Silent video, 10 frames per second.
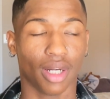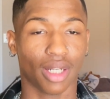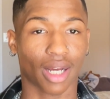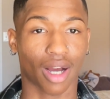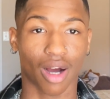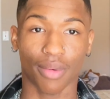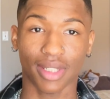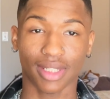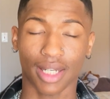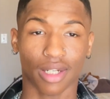and like I always
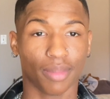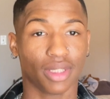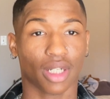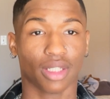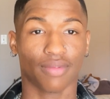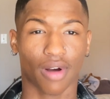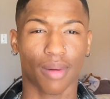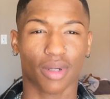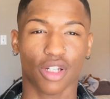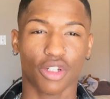say, don't be scared to fall
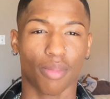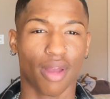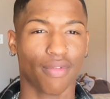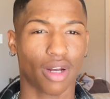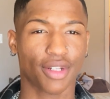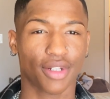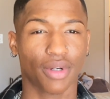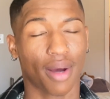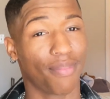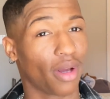because you may fall into
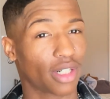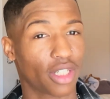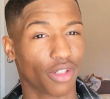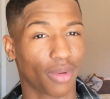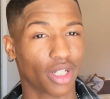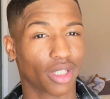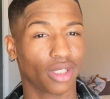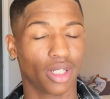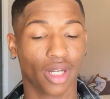a better situation.